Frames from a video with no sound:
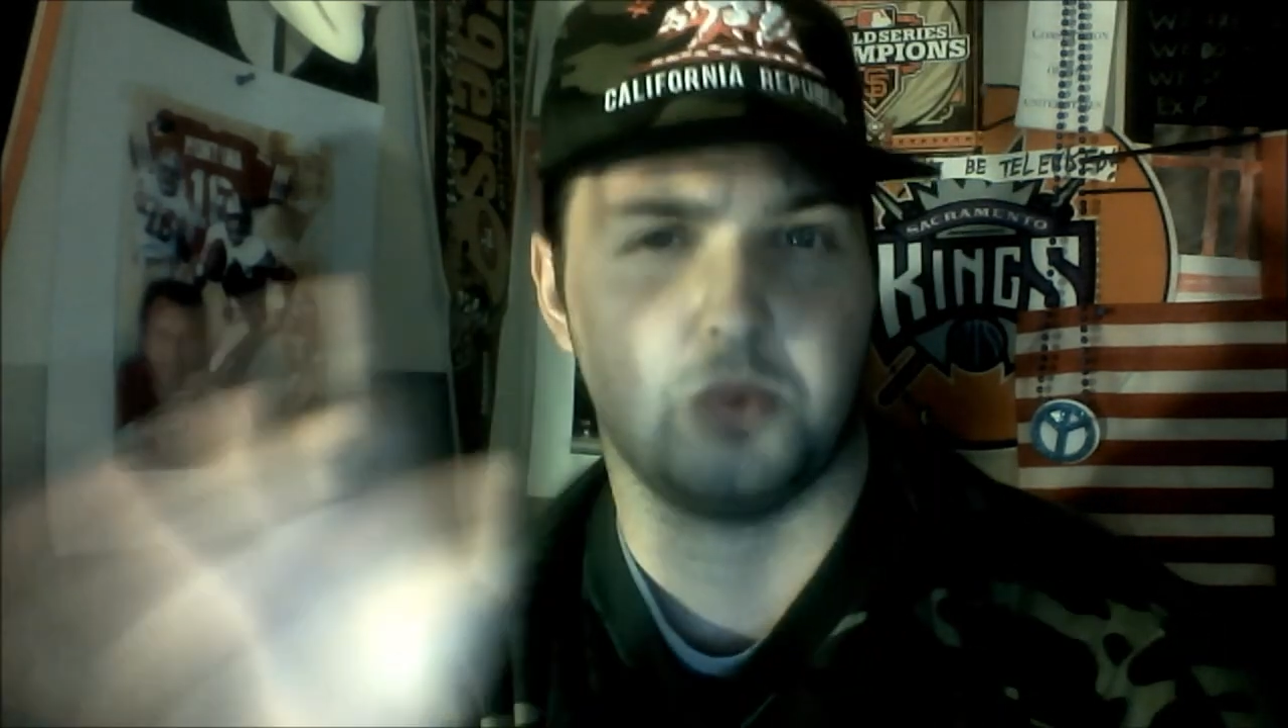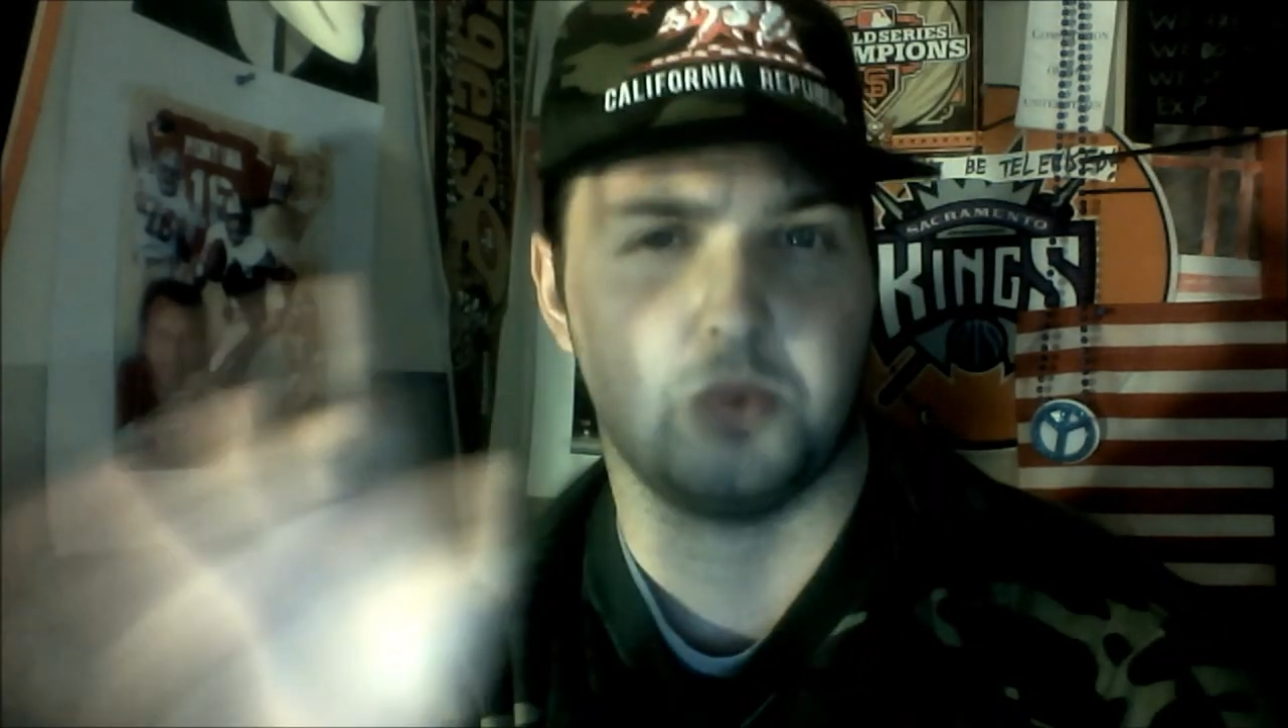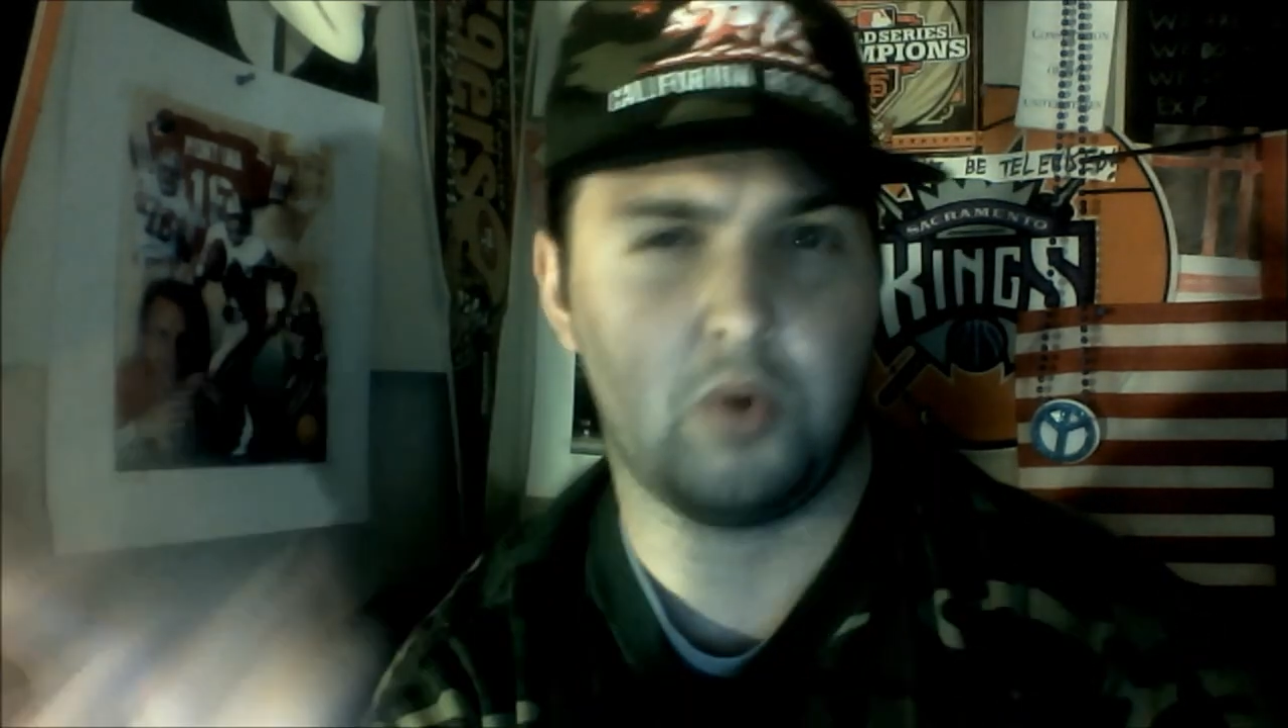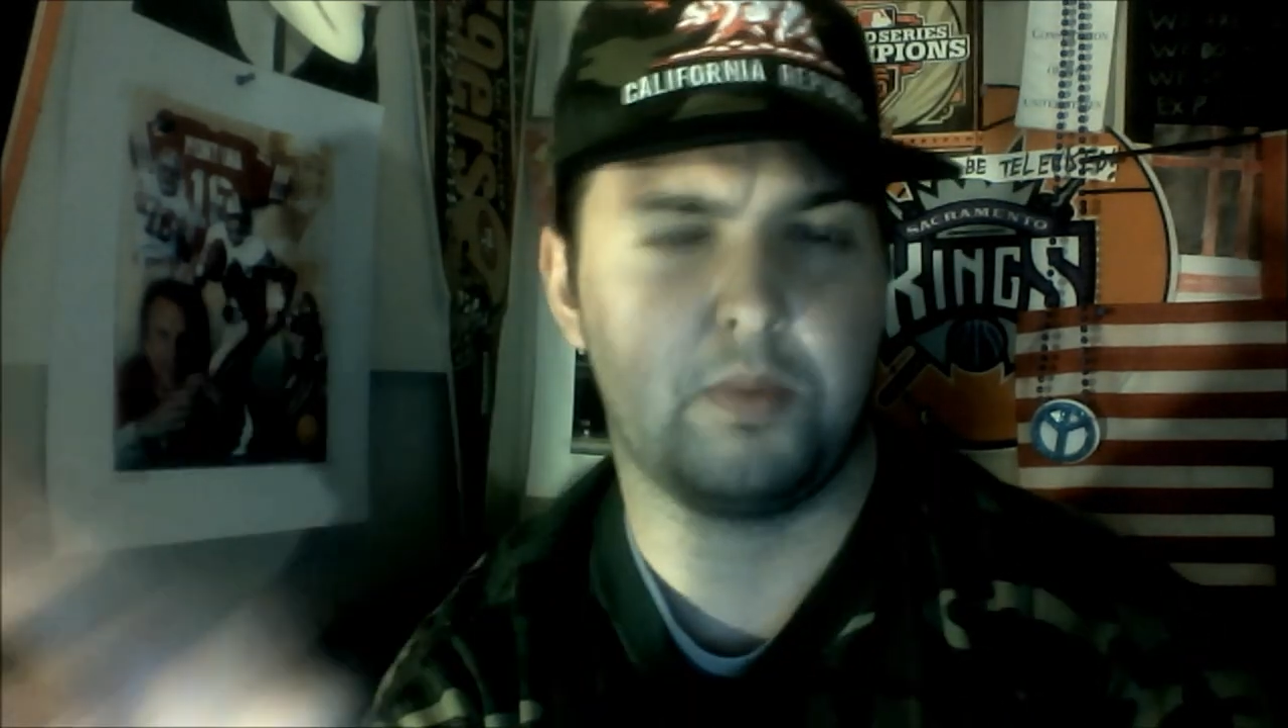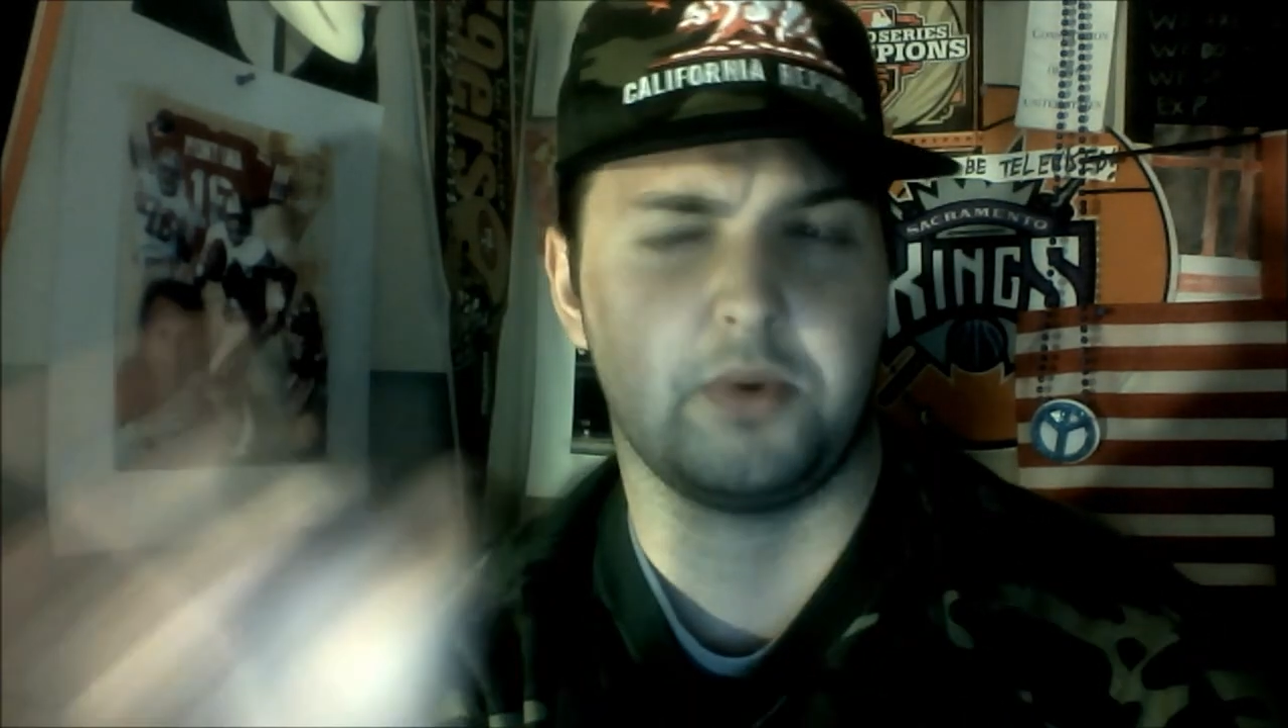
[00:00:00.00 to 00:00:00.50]

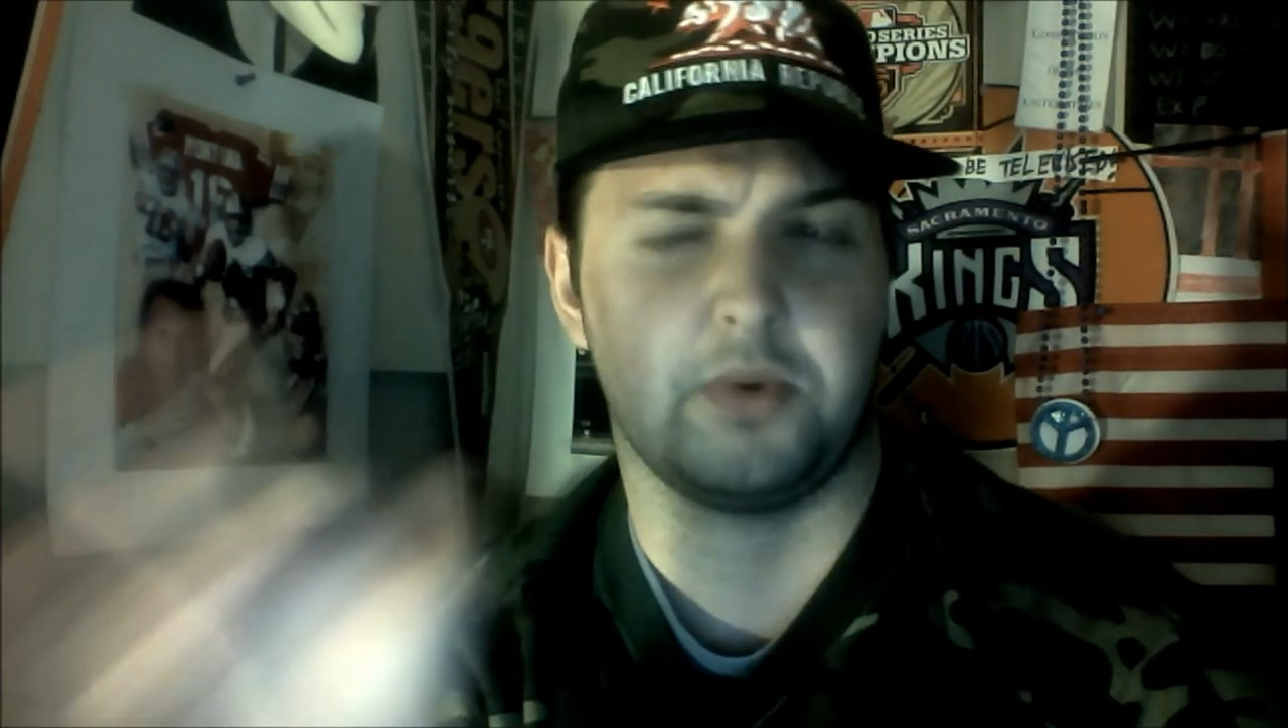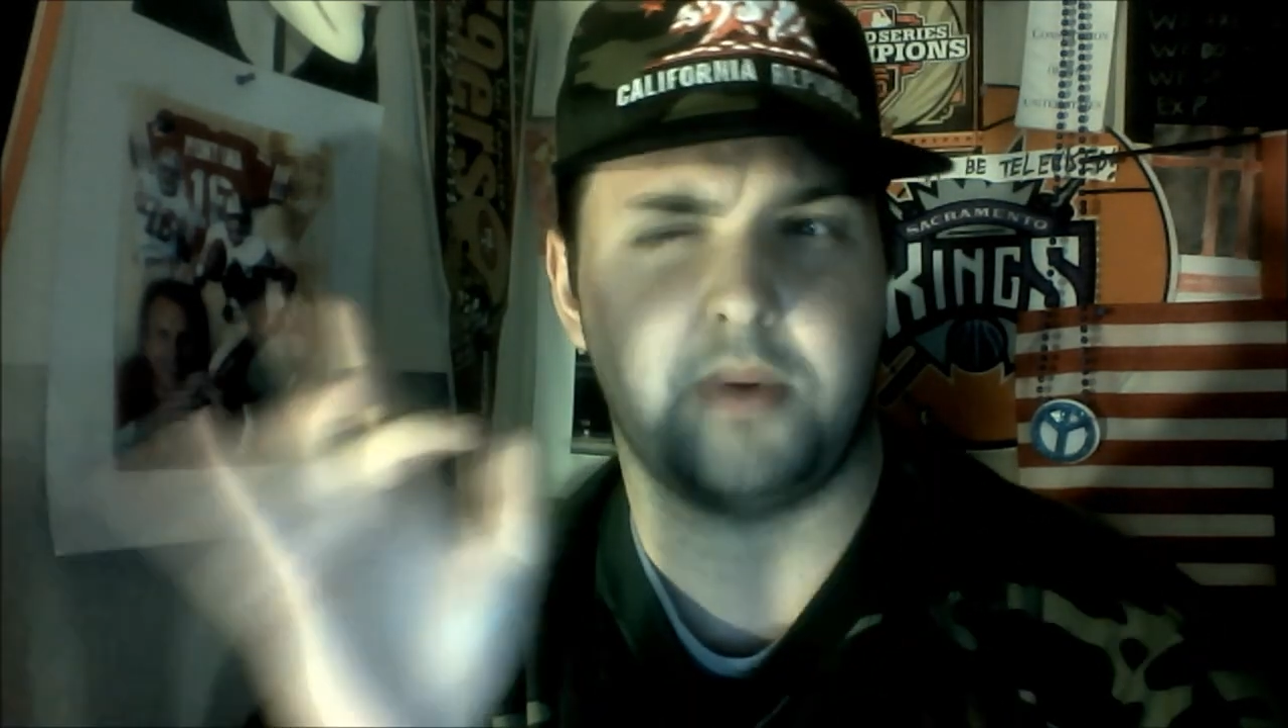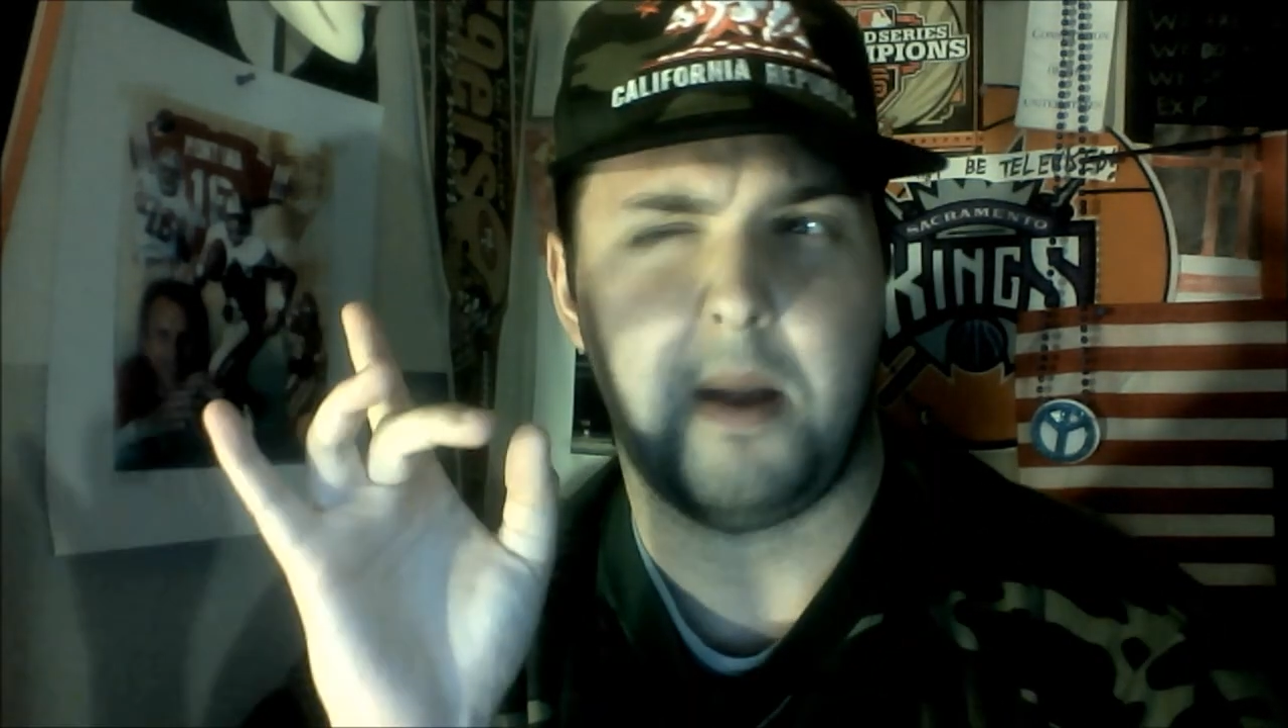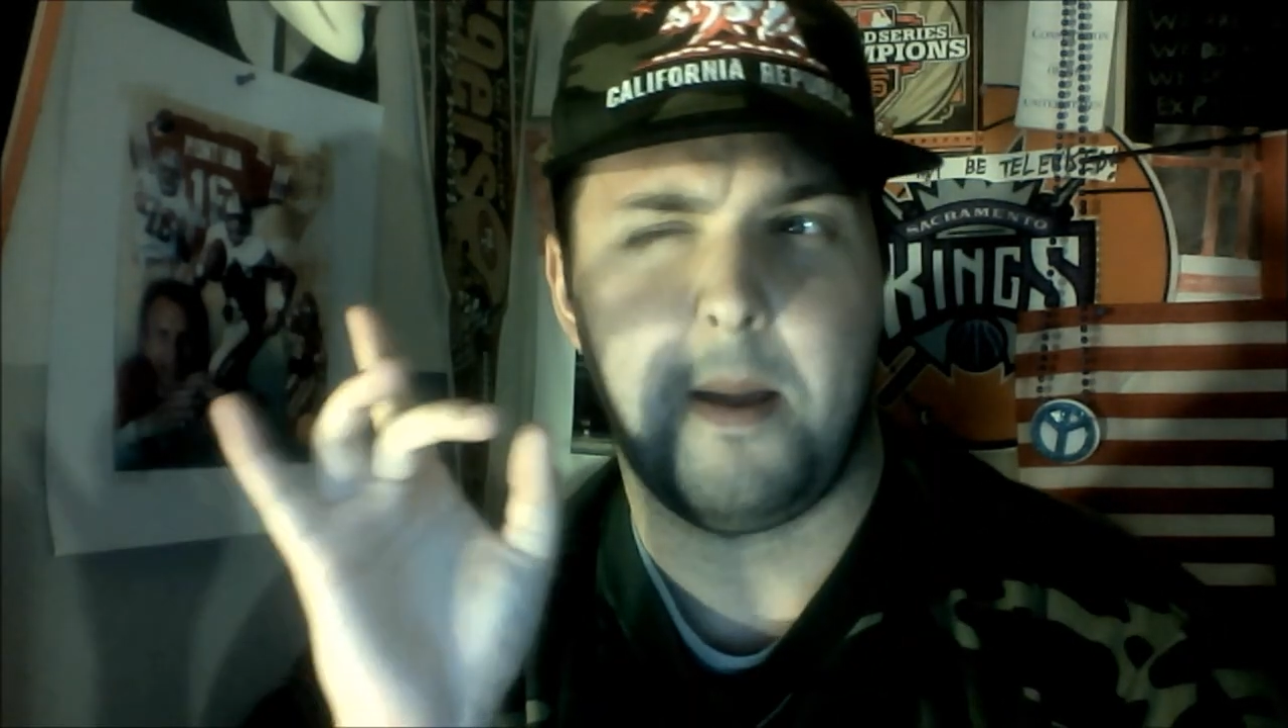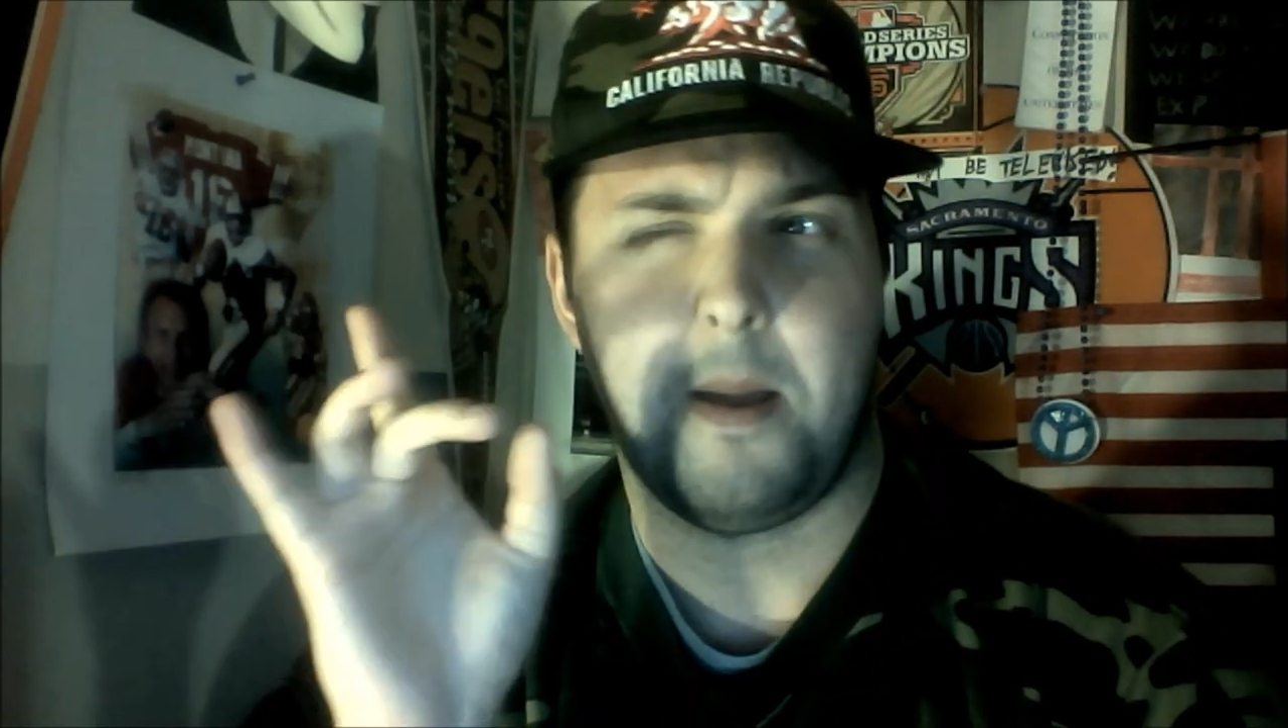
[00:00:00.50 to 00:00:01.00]
Roper